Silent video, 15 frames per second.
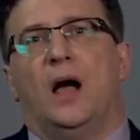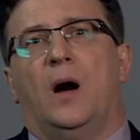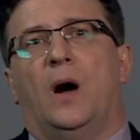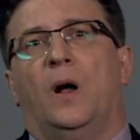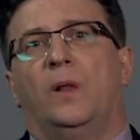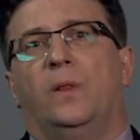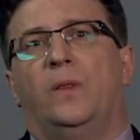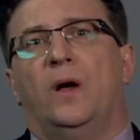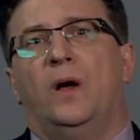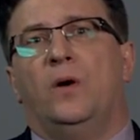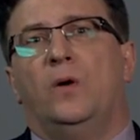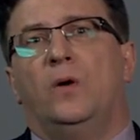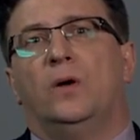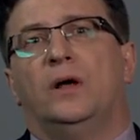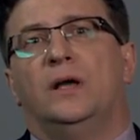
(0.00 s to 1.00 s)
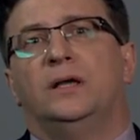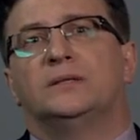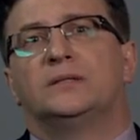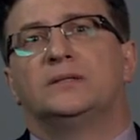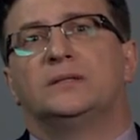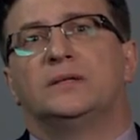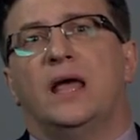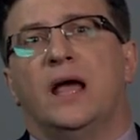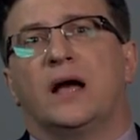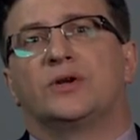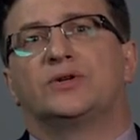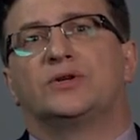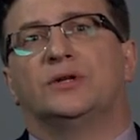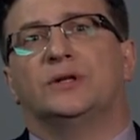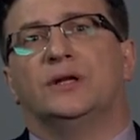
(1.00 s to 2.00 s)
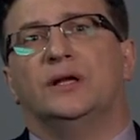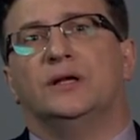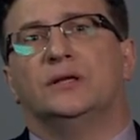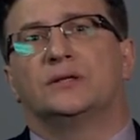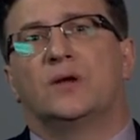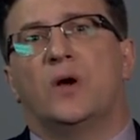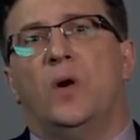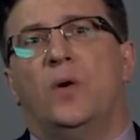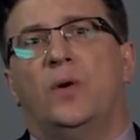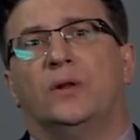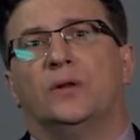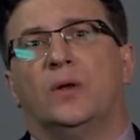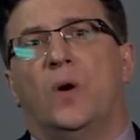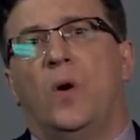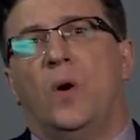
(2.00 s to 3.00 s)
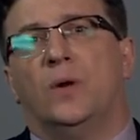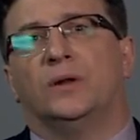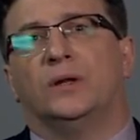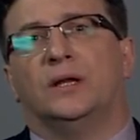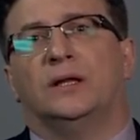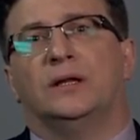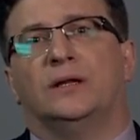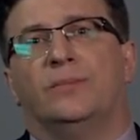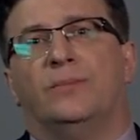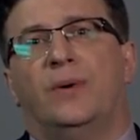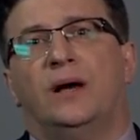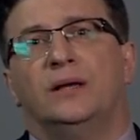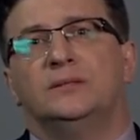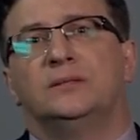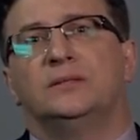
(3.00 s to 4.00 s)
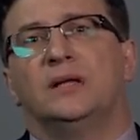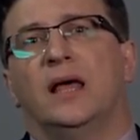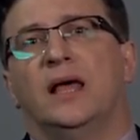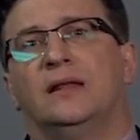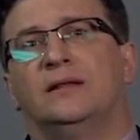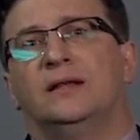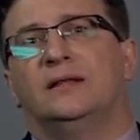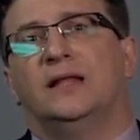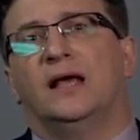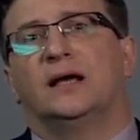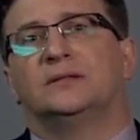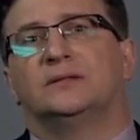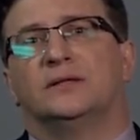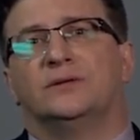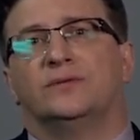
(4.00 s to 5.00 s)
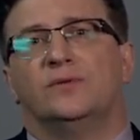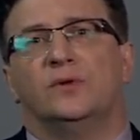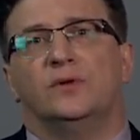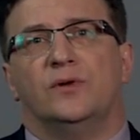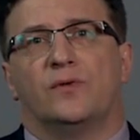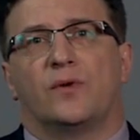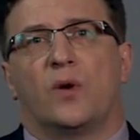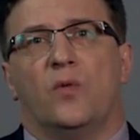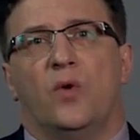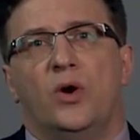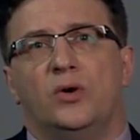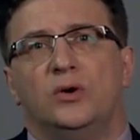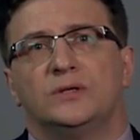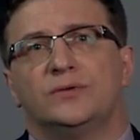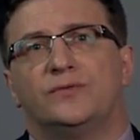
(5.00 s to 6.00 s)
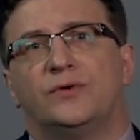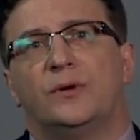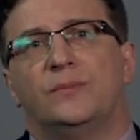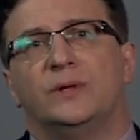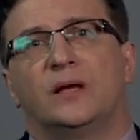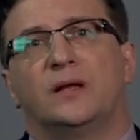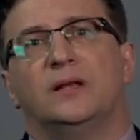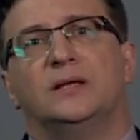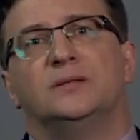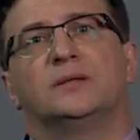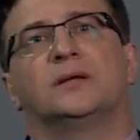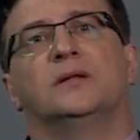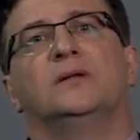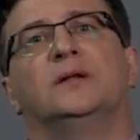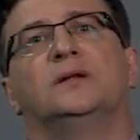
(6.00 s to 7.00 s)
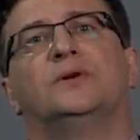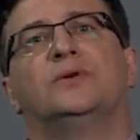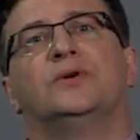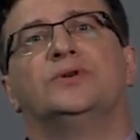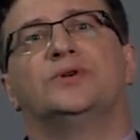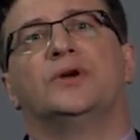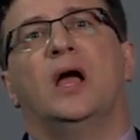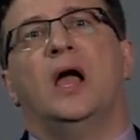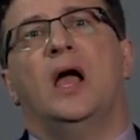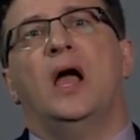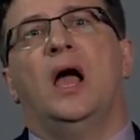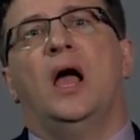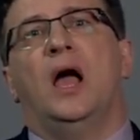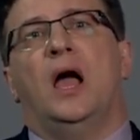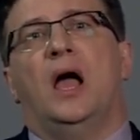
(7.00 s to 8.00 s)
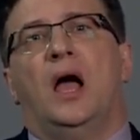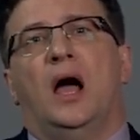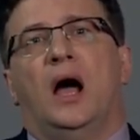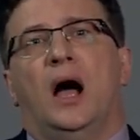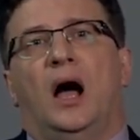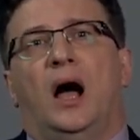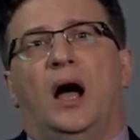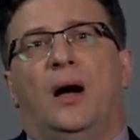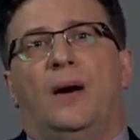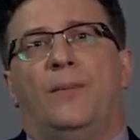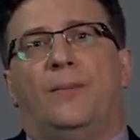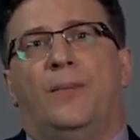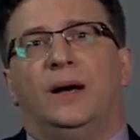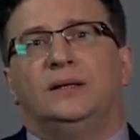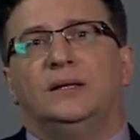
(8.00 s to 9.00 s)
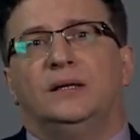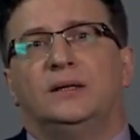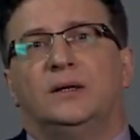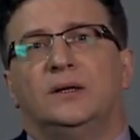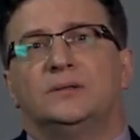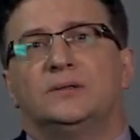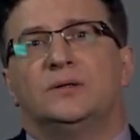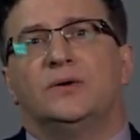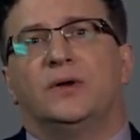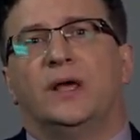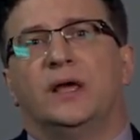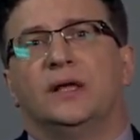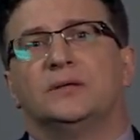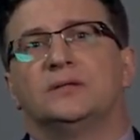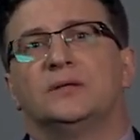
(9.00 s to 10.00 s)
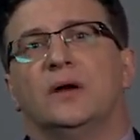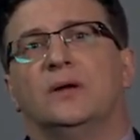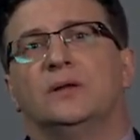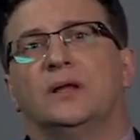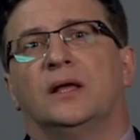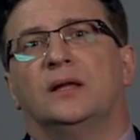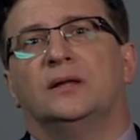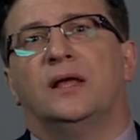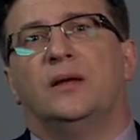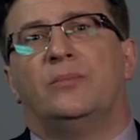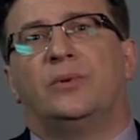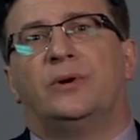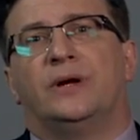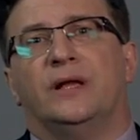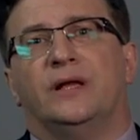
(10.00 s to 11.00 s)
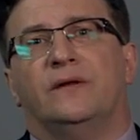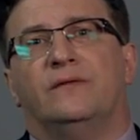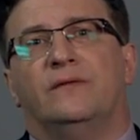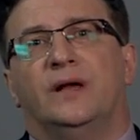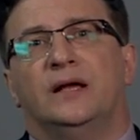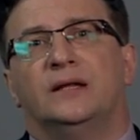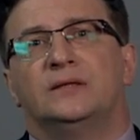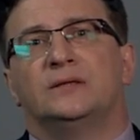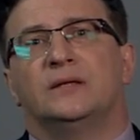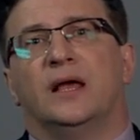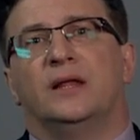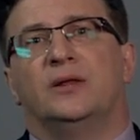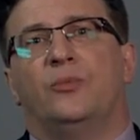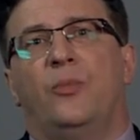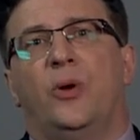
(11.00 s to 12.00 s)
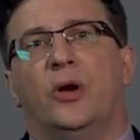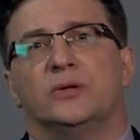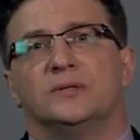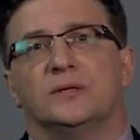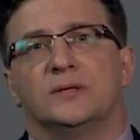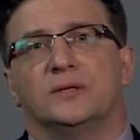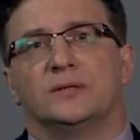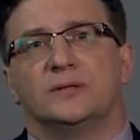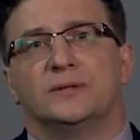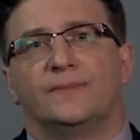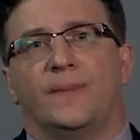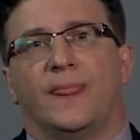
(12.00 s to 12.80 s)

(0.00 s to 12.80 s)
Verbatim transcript: Although its action is going on in the past and the text is full of quotes from the classical literature, but it also hints on contemporary events and persons.